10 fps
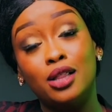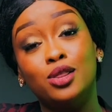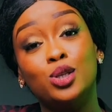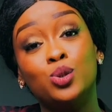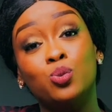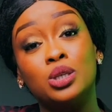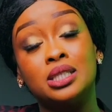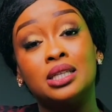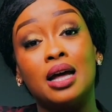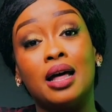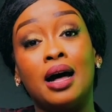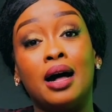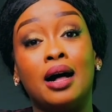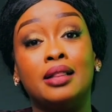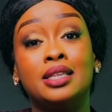This is
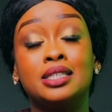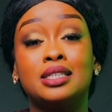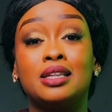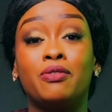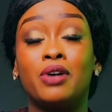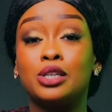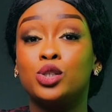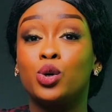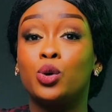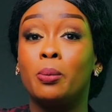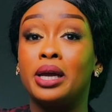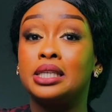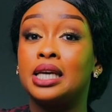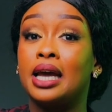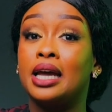the first
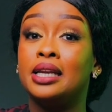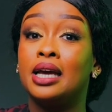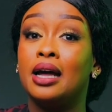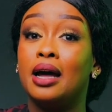documented